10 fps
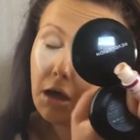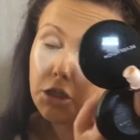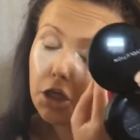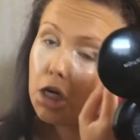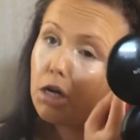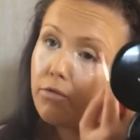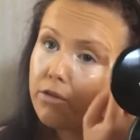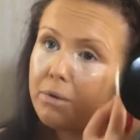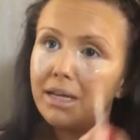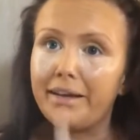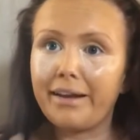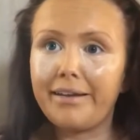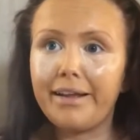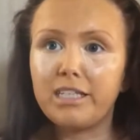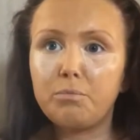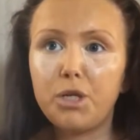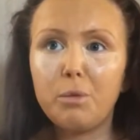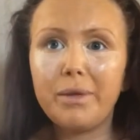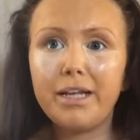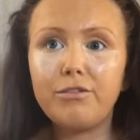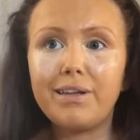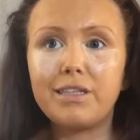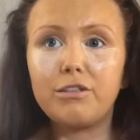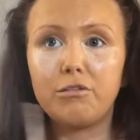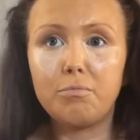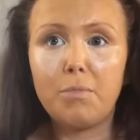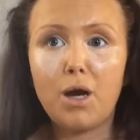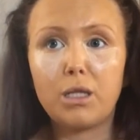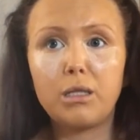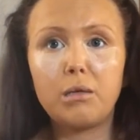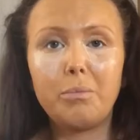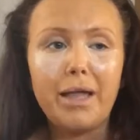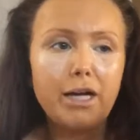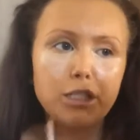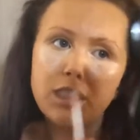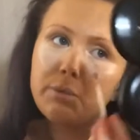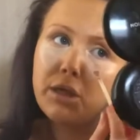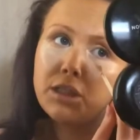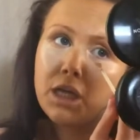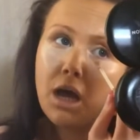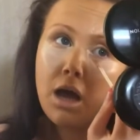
I do love the Real Techniques beauty blender, like their Miracle Complexion sponge.